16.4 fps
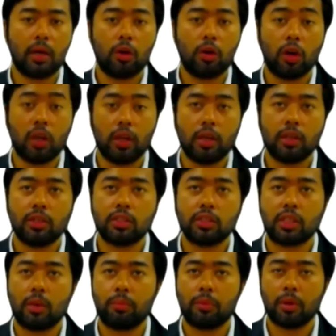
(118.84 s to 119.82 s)
early
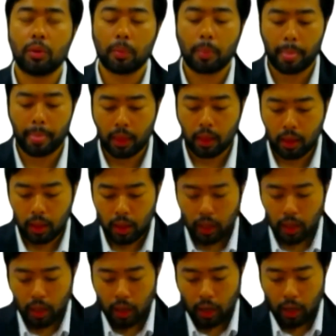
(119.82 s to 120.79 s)
December.
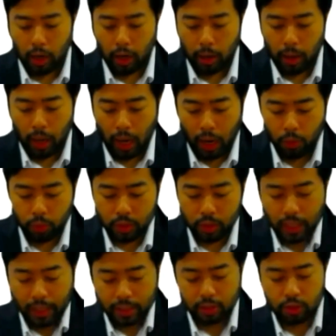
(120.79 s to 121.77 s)
I
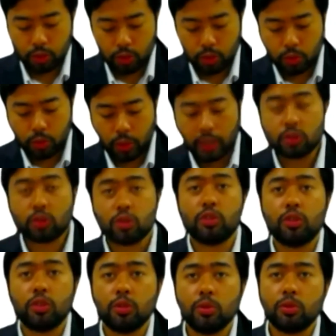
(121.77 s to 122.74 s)
would like to
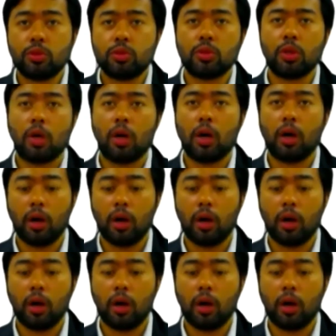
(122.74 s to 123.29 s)
introduce